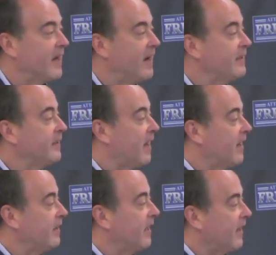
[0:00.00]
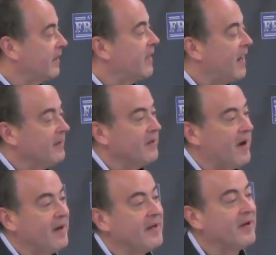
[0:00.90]
I taught con
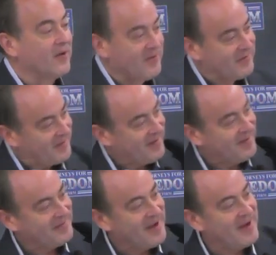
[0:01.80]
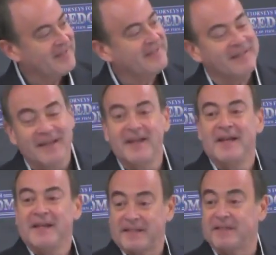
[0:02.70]
law here last
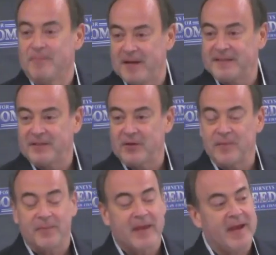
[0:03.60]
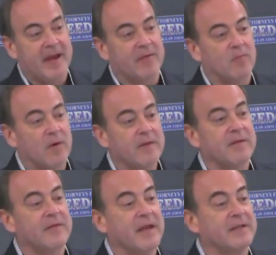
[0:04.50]
semester, and one of
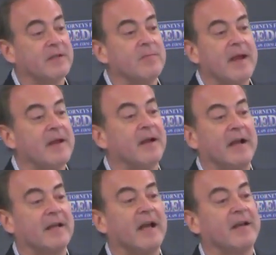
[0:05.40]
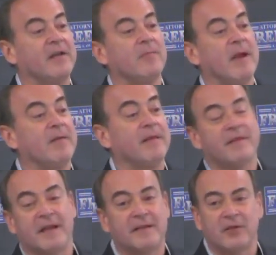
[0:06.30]
the things you may
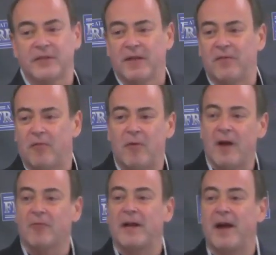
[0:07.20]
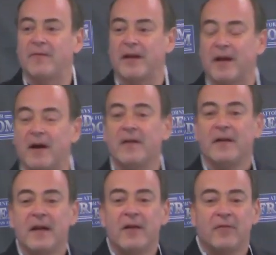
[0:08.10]
think to yourself, well, why are we having a
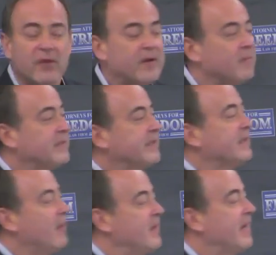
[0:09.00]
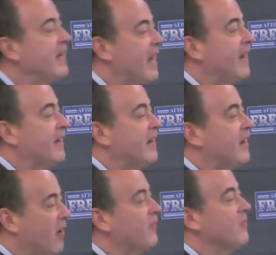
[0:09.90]
Freedom Summit at a
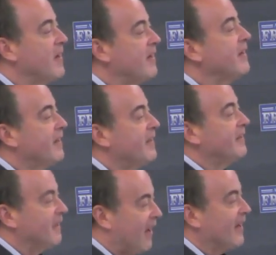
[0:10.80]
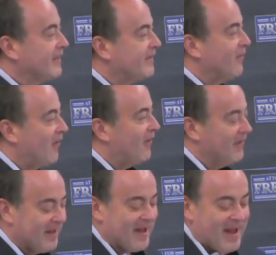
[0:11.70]
government law
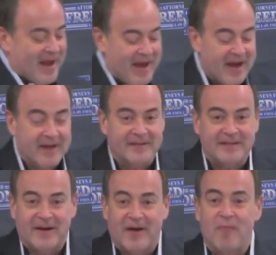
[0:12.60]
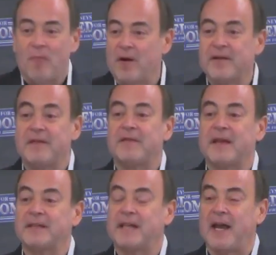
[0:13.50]
school? And one of the
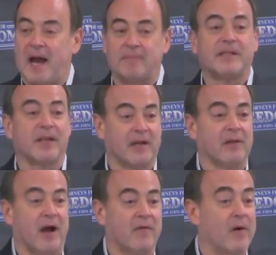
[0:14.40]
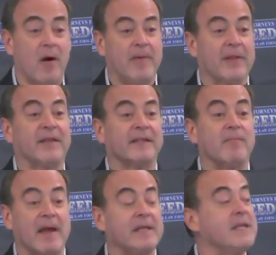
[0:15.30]
things I absolutely love about
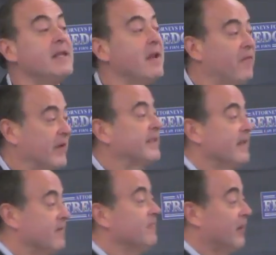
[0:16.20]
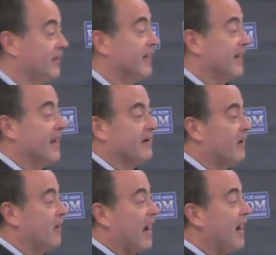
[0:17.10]
this magnificent building, and
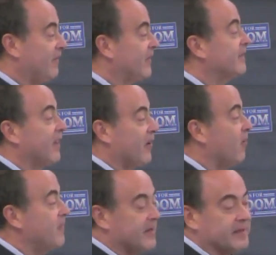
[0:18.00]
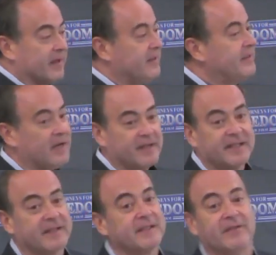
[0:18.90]
I have to tell you, I've been to
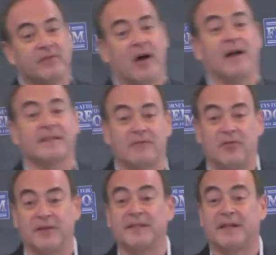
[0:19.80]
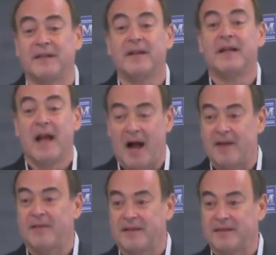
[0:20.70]
dozens of law schools, and
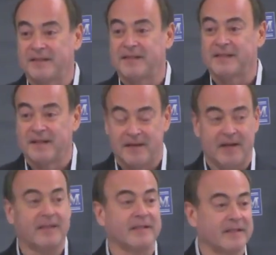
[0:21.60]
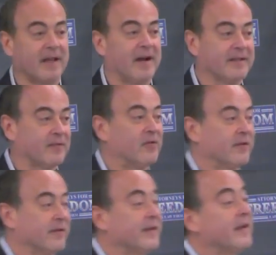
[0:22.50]
I think this is the nicest law
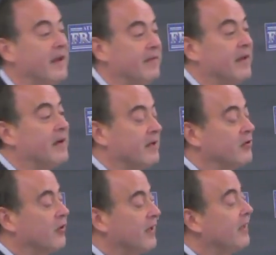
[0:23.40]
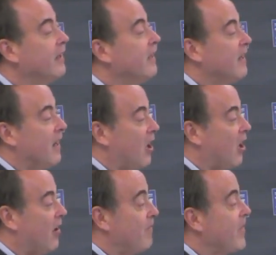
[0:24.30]
school in the country.
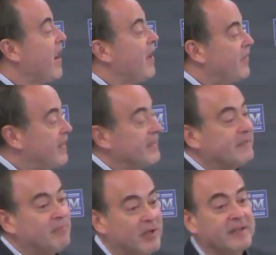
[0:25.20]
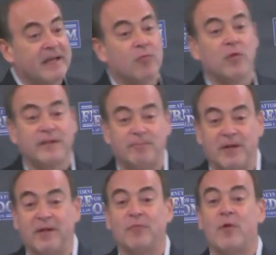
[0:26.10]
This building was
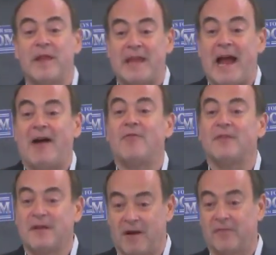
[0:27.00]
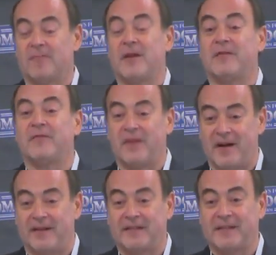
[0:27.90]
built without government
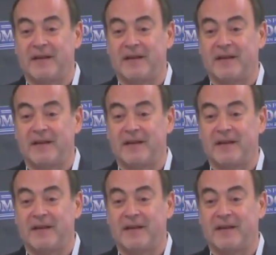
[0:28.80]
funds.